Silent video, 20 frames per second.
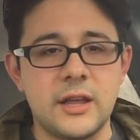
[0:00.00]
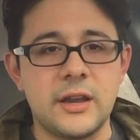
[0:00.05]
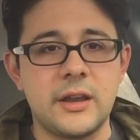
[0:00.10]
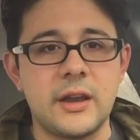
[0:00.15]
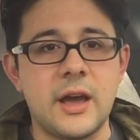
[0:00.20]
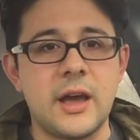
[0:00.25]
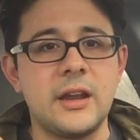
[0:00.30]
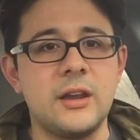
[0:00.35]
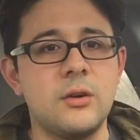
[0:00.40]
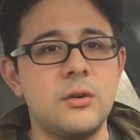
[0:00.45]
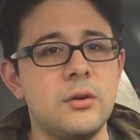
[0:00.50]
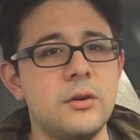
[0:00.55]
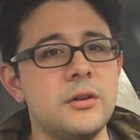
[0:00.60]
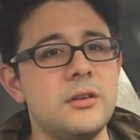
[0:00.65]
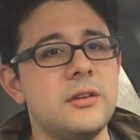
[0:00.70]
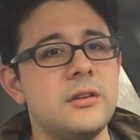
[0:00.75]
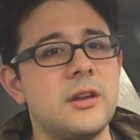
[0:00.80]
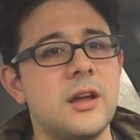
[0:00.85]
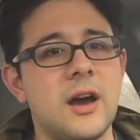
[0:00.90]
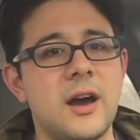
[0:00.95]
And I
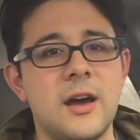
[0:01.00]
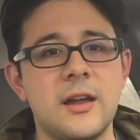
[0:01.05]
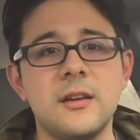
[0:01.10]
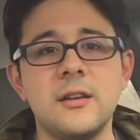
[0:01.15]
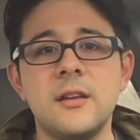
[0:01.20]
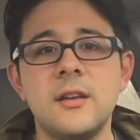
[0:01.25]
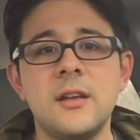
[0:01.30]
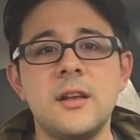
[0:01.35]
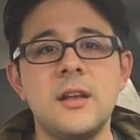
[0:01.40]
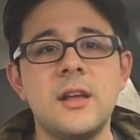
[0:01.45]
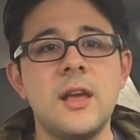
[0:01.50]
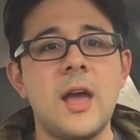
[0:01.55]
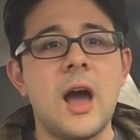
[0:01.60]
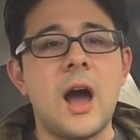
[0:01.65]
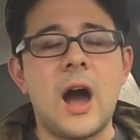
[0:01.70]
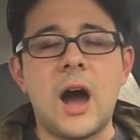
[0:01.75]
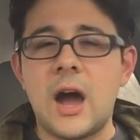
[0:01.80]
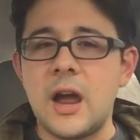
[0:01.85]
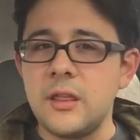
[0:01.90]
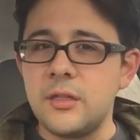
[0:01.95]
could not,
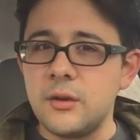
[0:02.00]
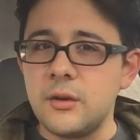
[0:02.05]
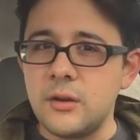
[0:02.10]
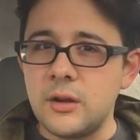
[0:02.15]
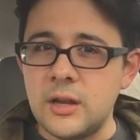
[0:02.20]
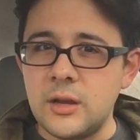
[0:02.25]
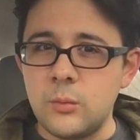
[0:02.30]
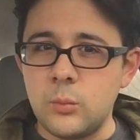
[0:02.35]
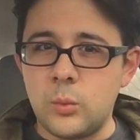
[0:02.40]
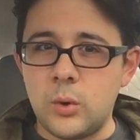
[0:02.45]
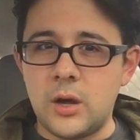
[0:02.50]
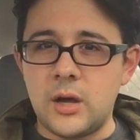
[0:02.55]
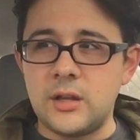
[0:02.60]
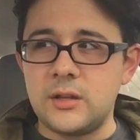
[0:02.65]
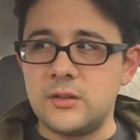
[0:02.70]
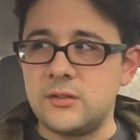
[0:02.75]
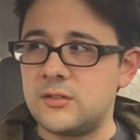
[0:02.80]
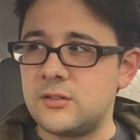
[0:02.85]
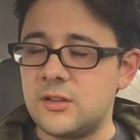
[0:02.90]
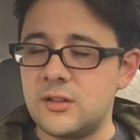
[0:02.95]
either it
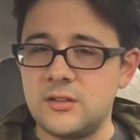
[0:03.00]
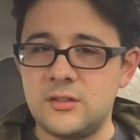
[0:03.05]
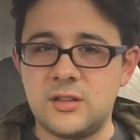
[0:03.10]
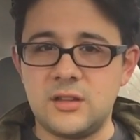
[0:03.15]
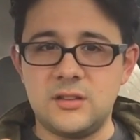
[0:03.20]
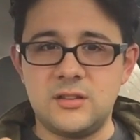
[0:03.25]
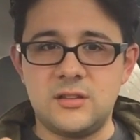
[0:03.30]
was the